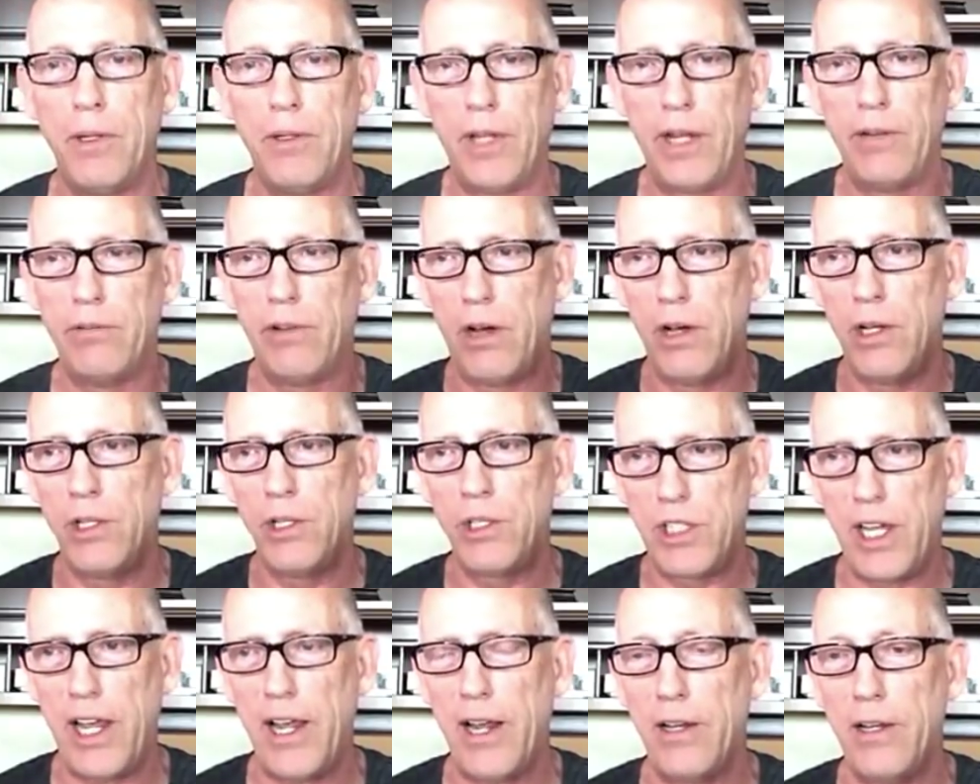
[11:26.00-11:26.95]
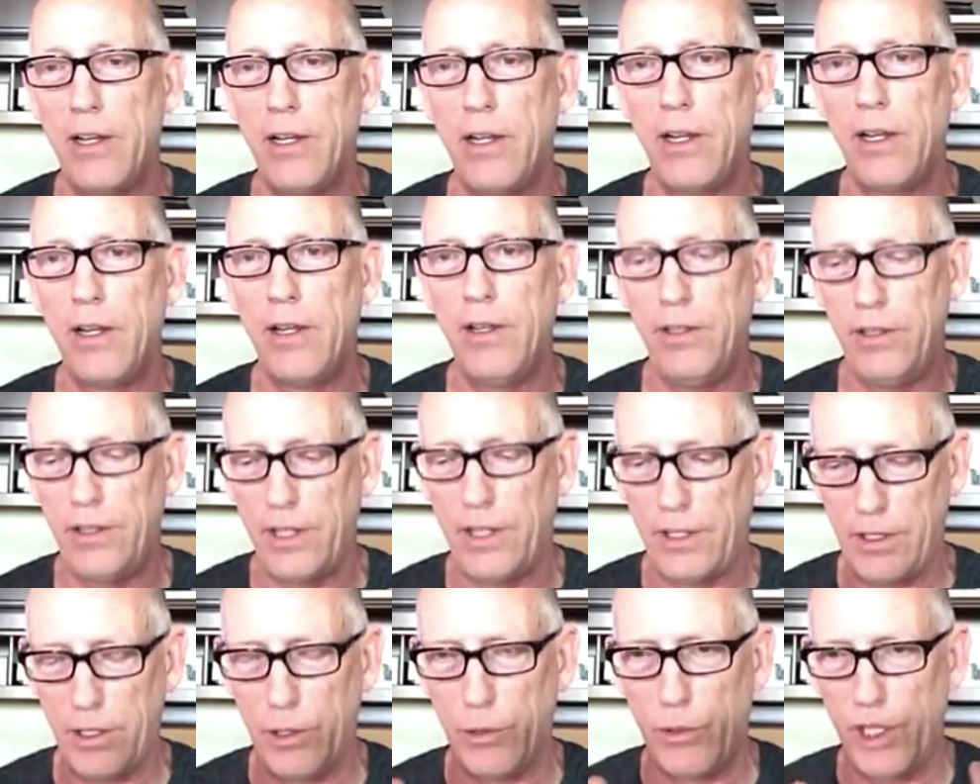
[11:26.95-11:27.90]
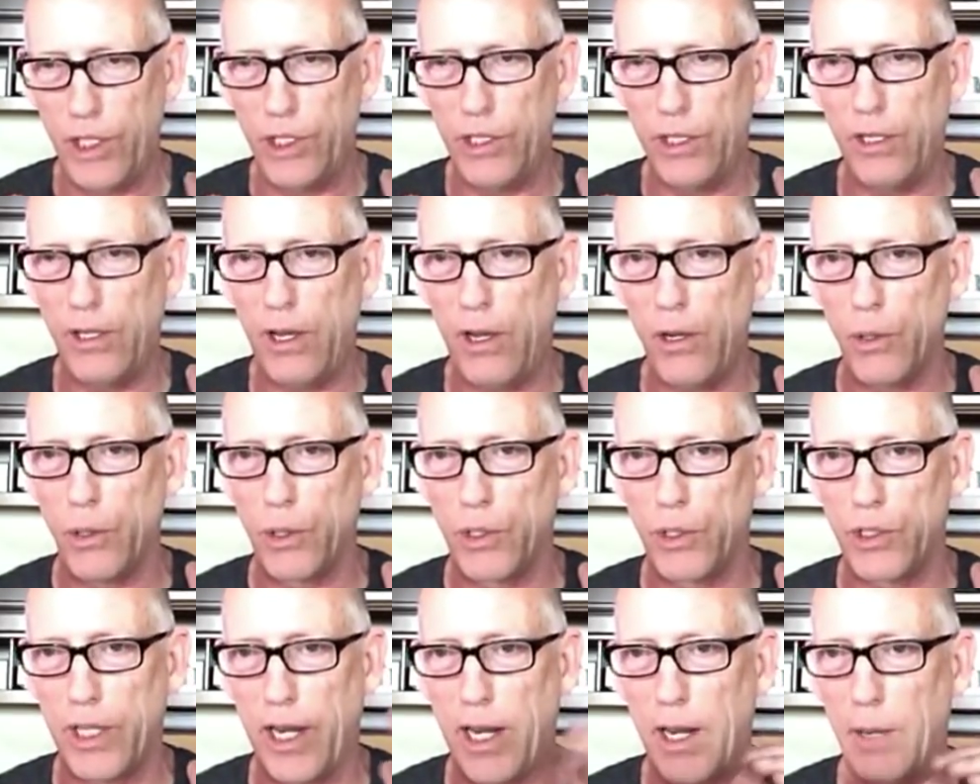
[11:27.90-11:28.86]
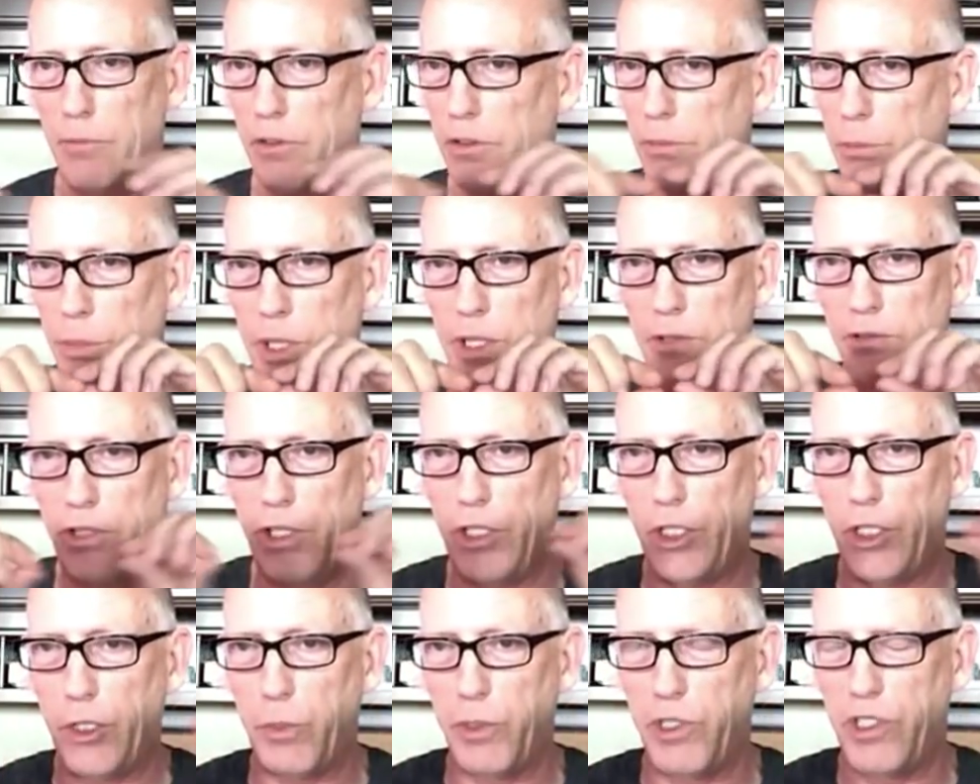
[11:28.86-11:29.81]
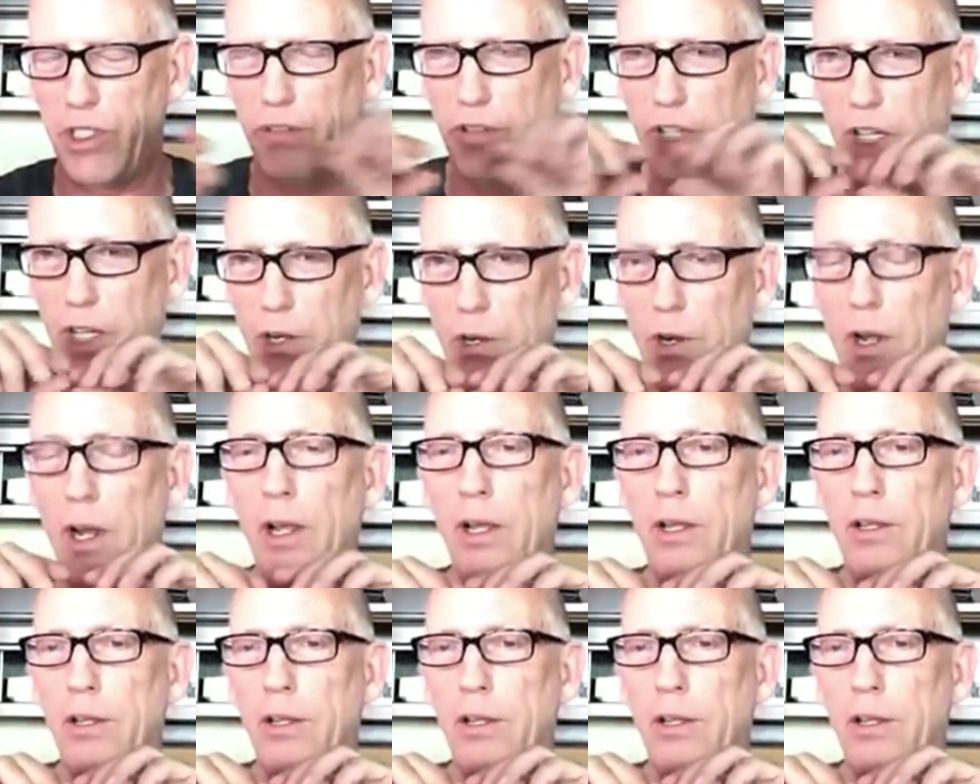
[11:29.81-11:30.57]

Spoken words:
They've all said that the original hoax, and I'm being very specific here,